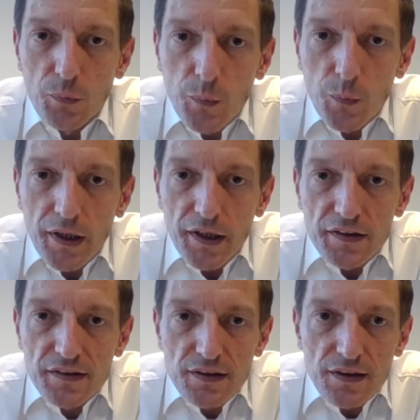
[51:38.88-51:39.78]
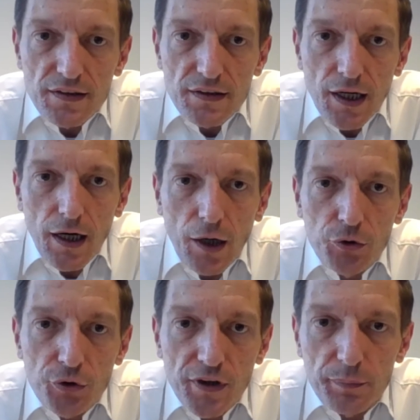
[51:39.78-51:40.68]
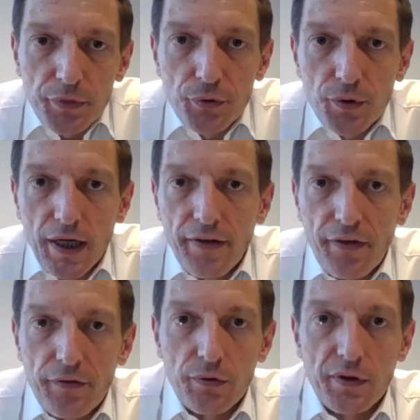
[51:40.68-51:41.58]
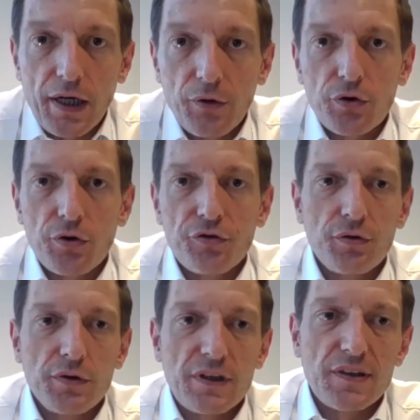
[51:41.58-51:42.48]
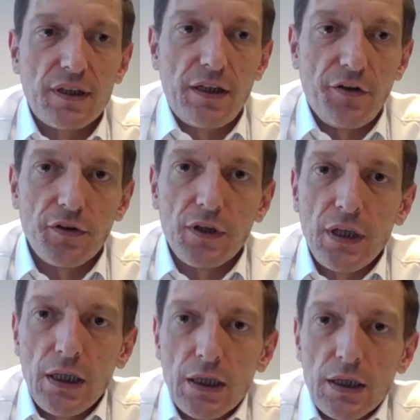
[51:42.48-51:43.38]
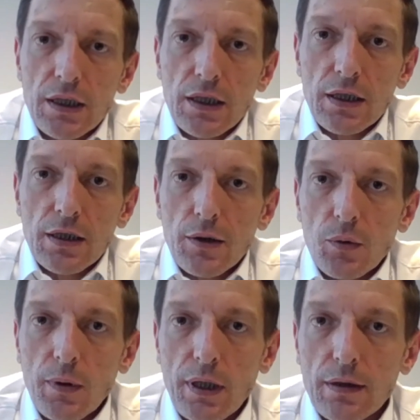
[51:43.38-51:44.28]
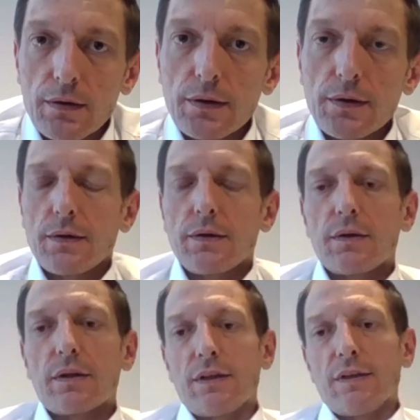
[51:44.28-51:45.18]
where is that? Uh, how to get pure ethanol and how to control distillation. Well, the